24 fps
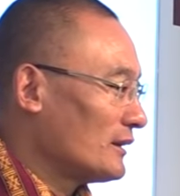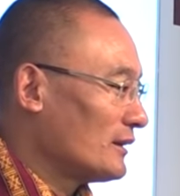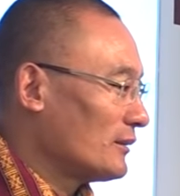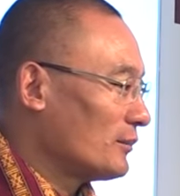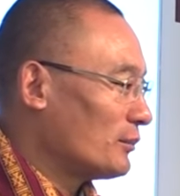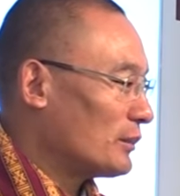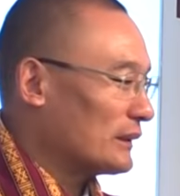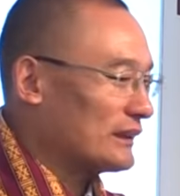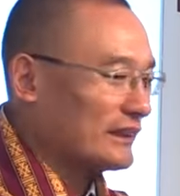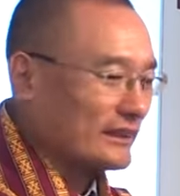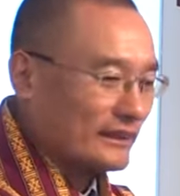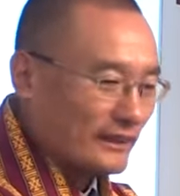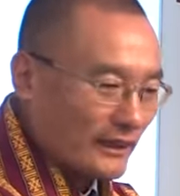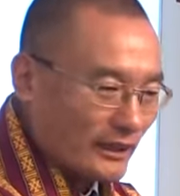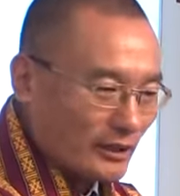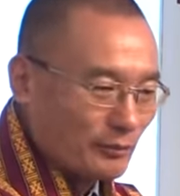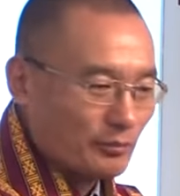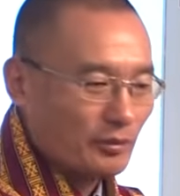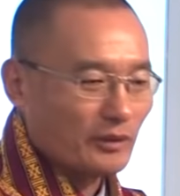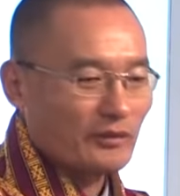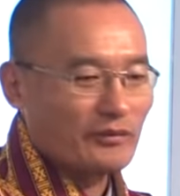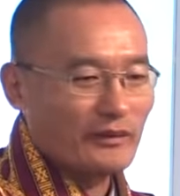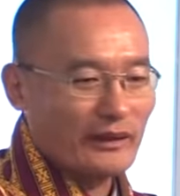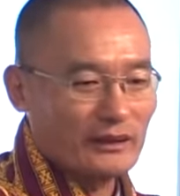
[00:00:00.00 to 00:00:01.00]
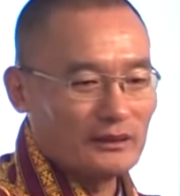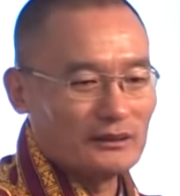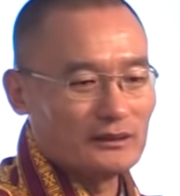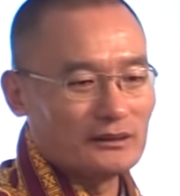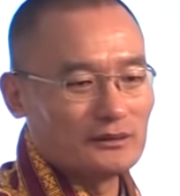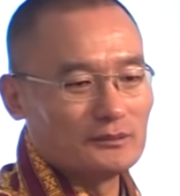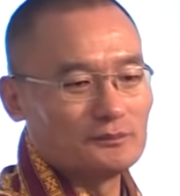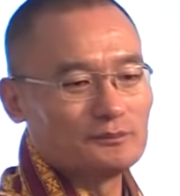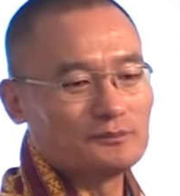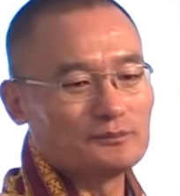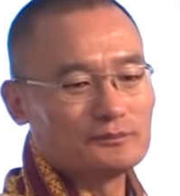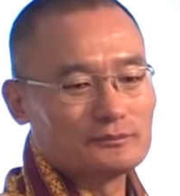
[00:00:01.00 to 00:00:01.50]
But the king prevailed.
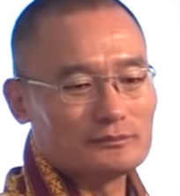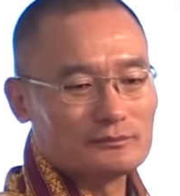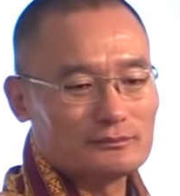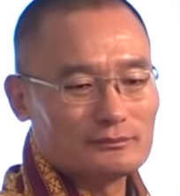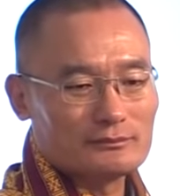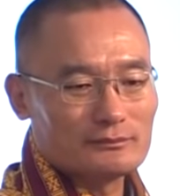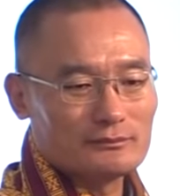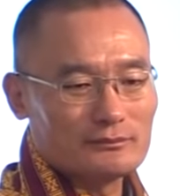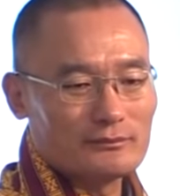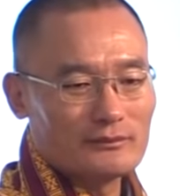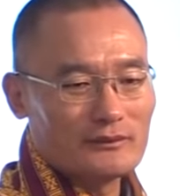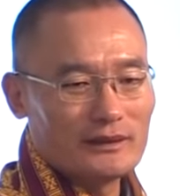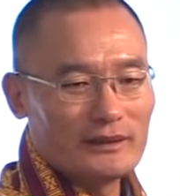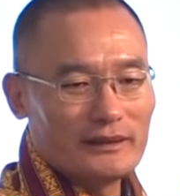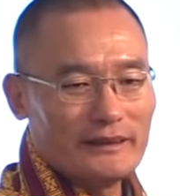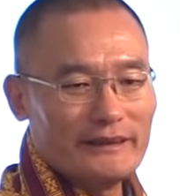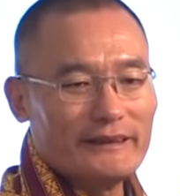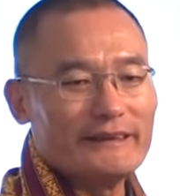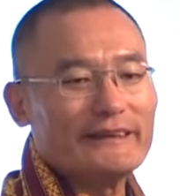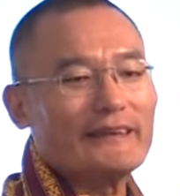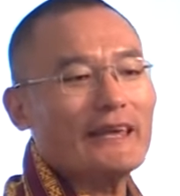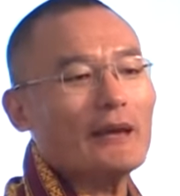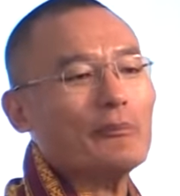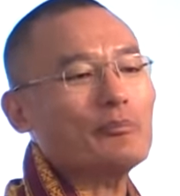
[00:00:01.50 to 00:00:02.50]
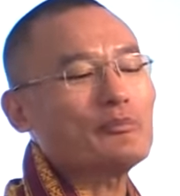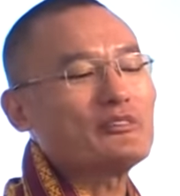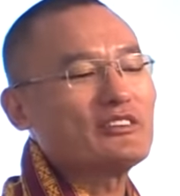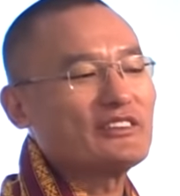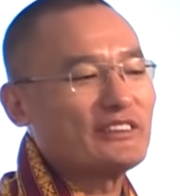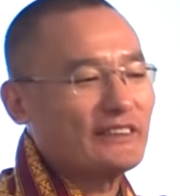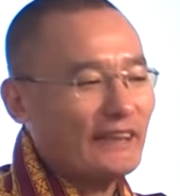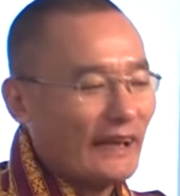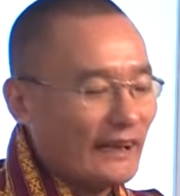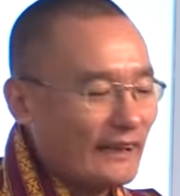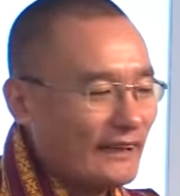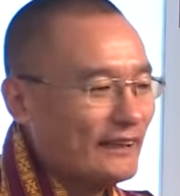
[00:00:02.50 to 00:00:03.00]
He kept
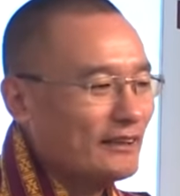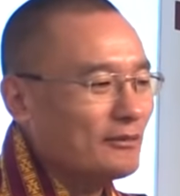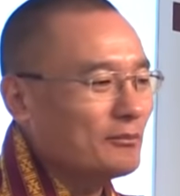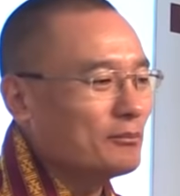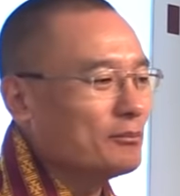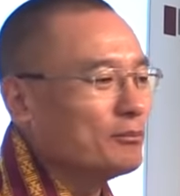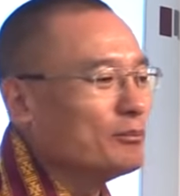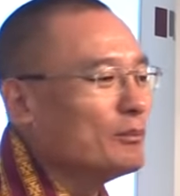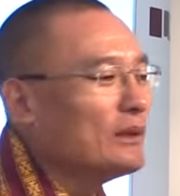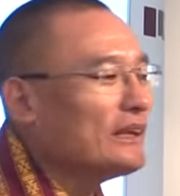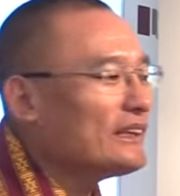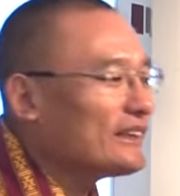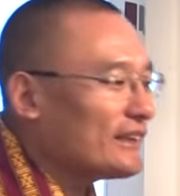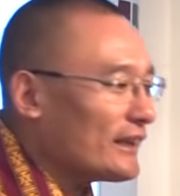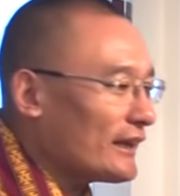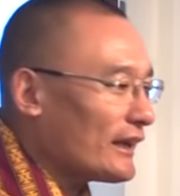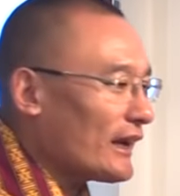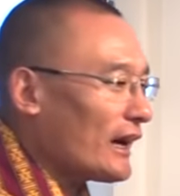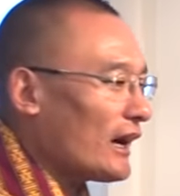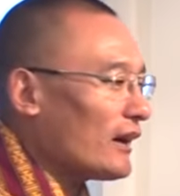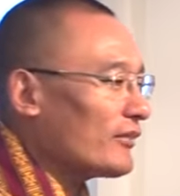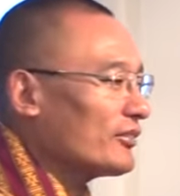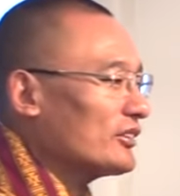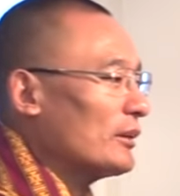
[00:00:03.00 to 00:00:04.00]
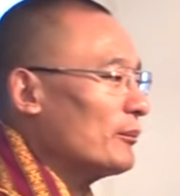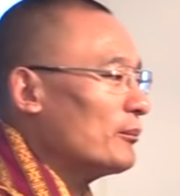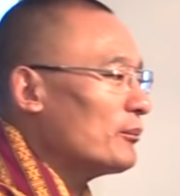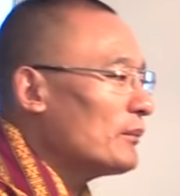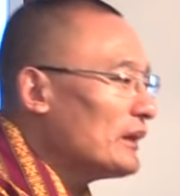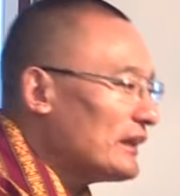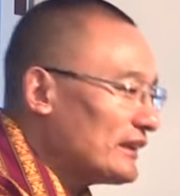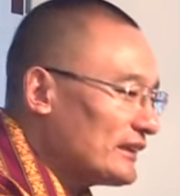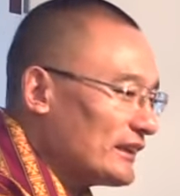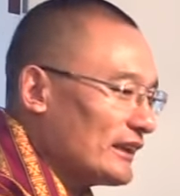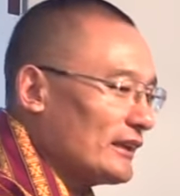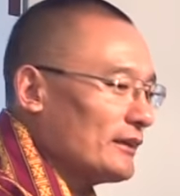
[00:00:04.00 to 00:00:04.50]
telling meeting after
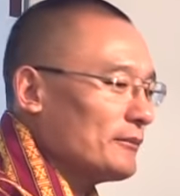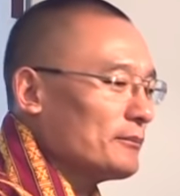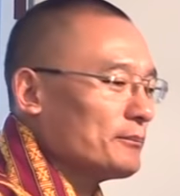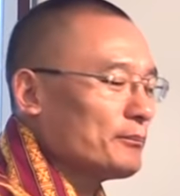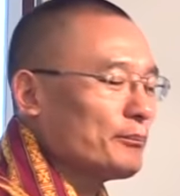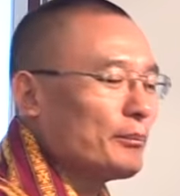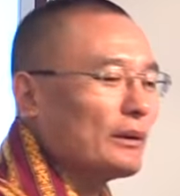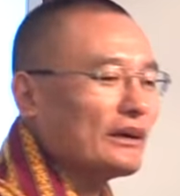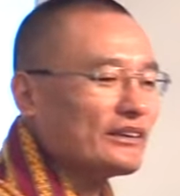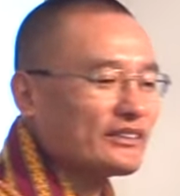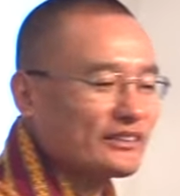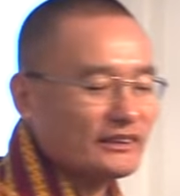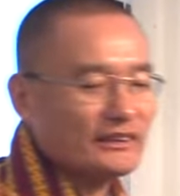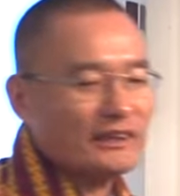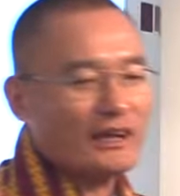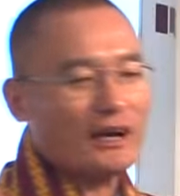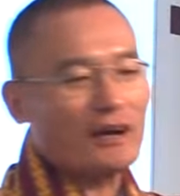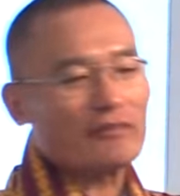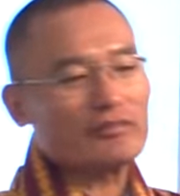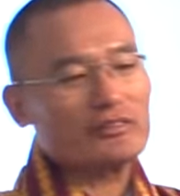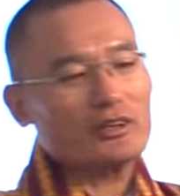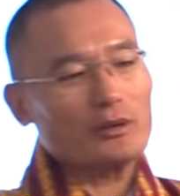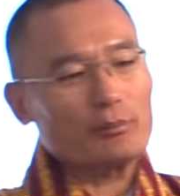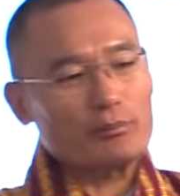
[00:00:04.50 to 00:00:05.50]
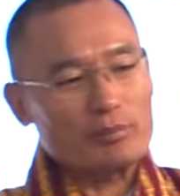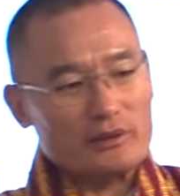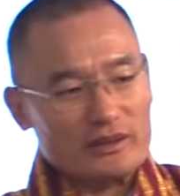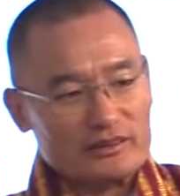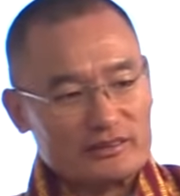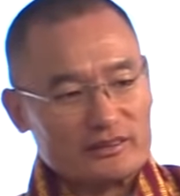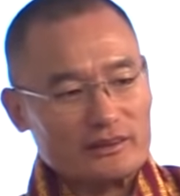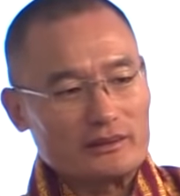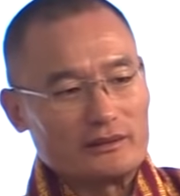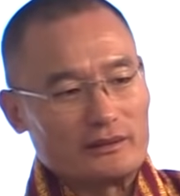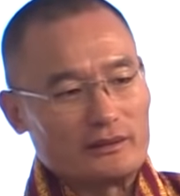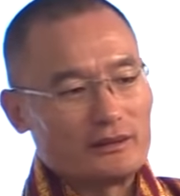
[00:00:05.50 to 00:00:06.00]
meeting, person after
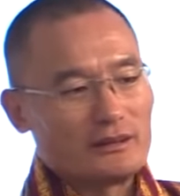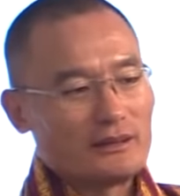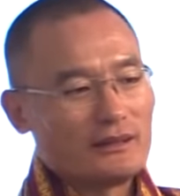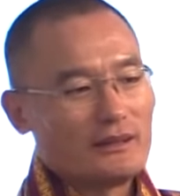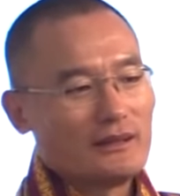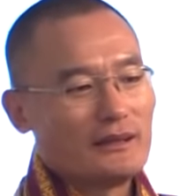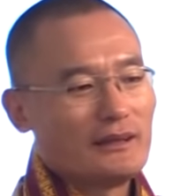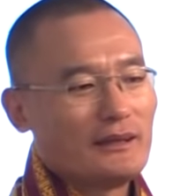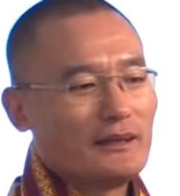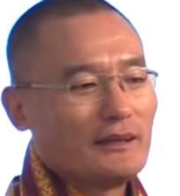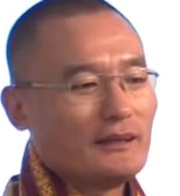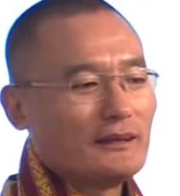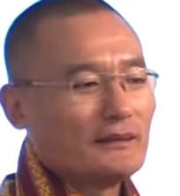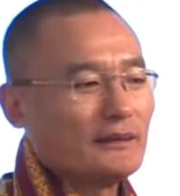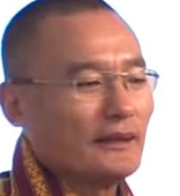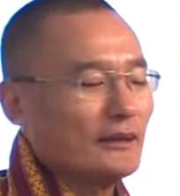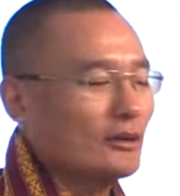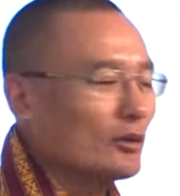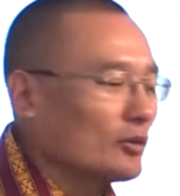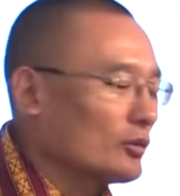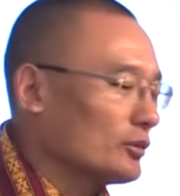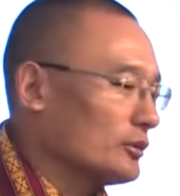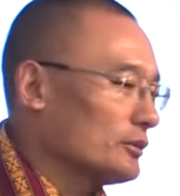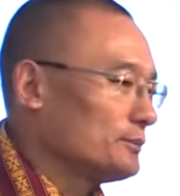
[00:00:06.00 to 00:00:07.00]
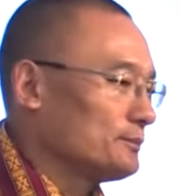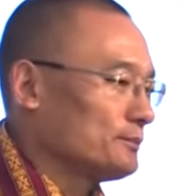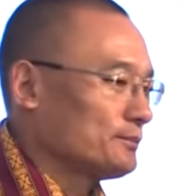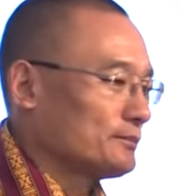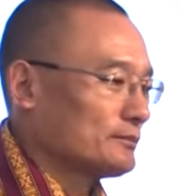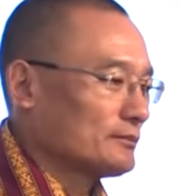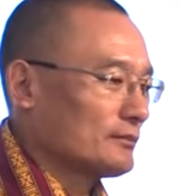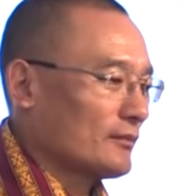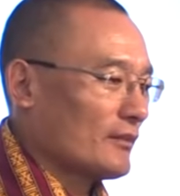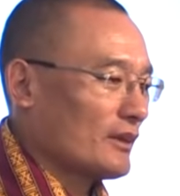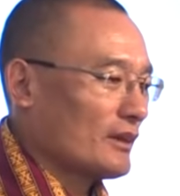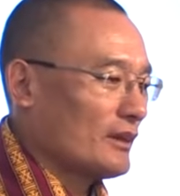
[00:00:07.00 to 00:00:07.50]
person, that look,
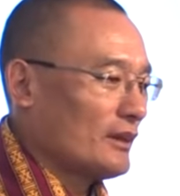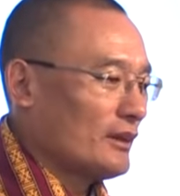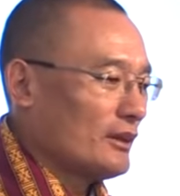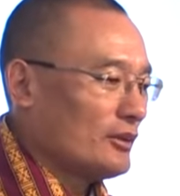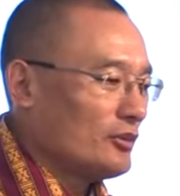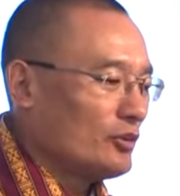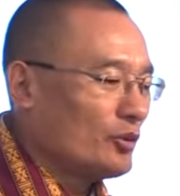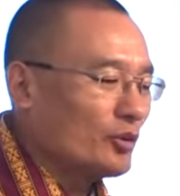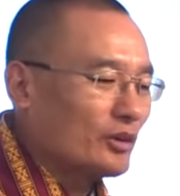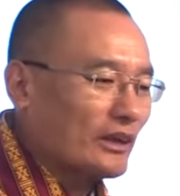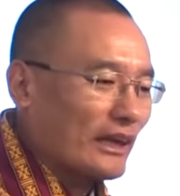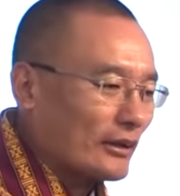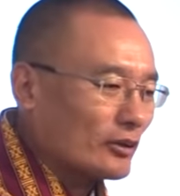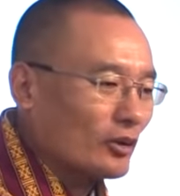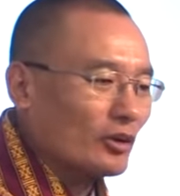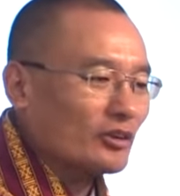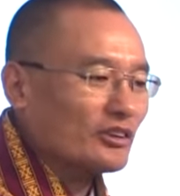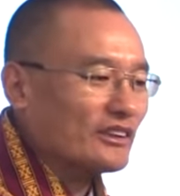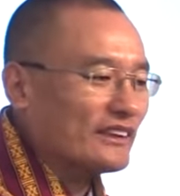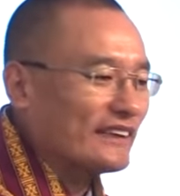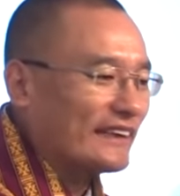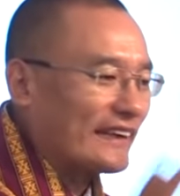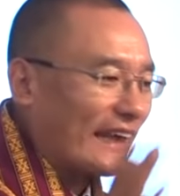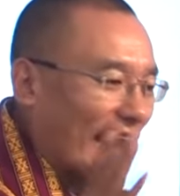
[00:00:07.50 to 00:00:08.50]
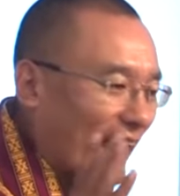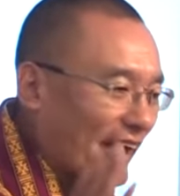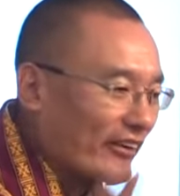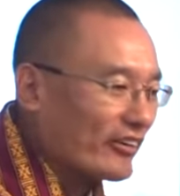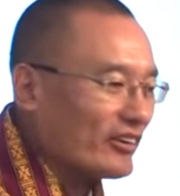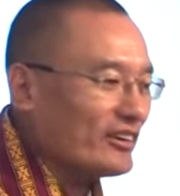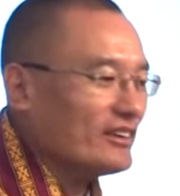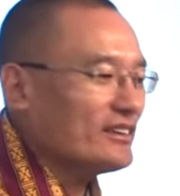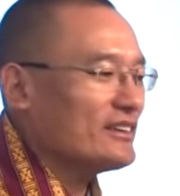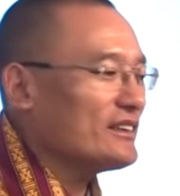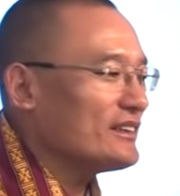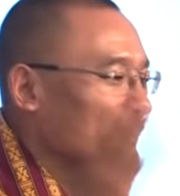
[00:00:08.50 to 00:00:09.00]
you cannot
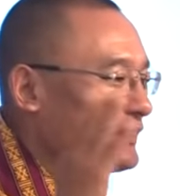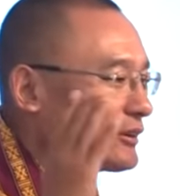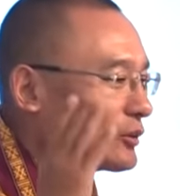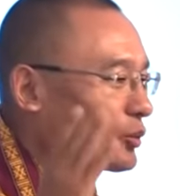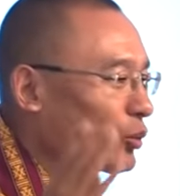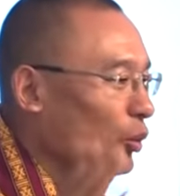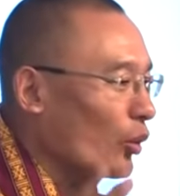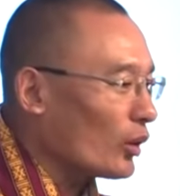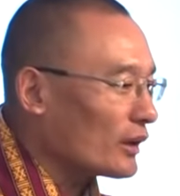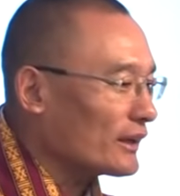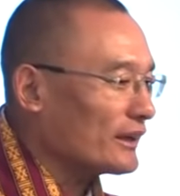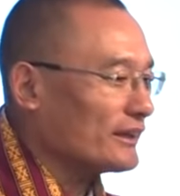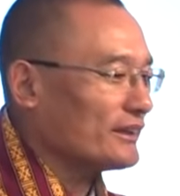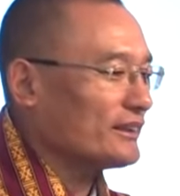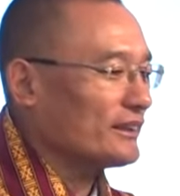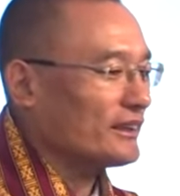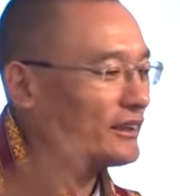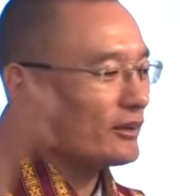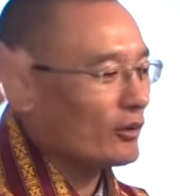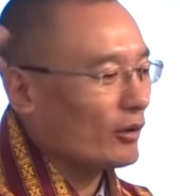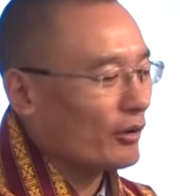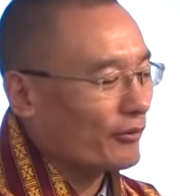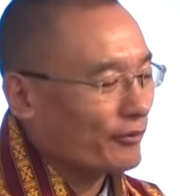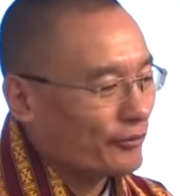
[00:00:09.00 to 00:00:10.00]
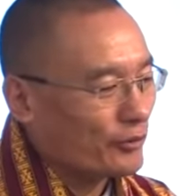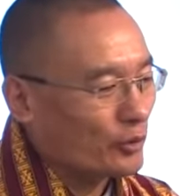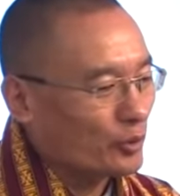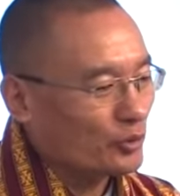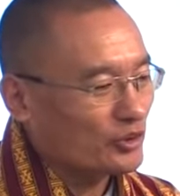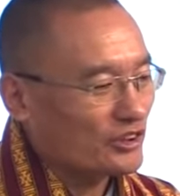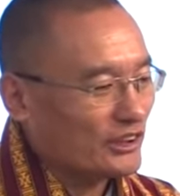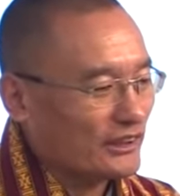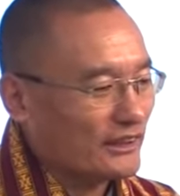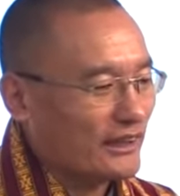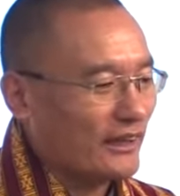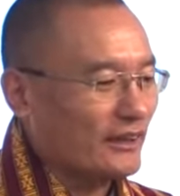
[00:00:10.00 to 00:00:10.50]
guarantee the quality of
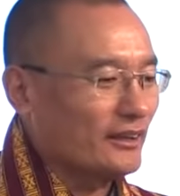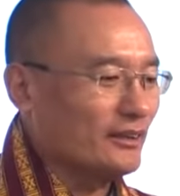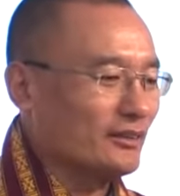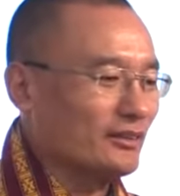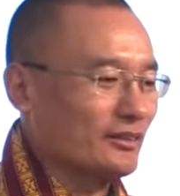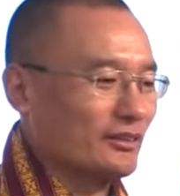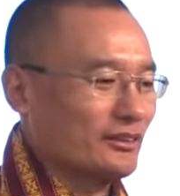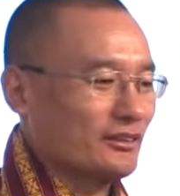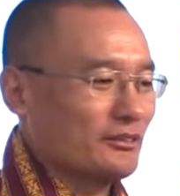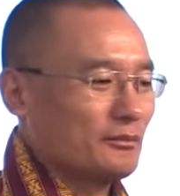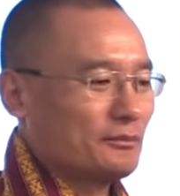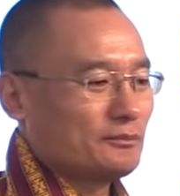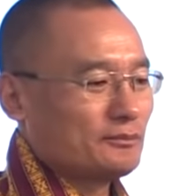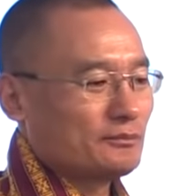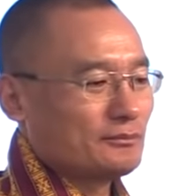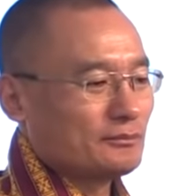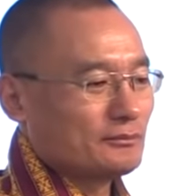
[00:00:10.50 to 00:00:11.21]
future kings.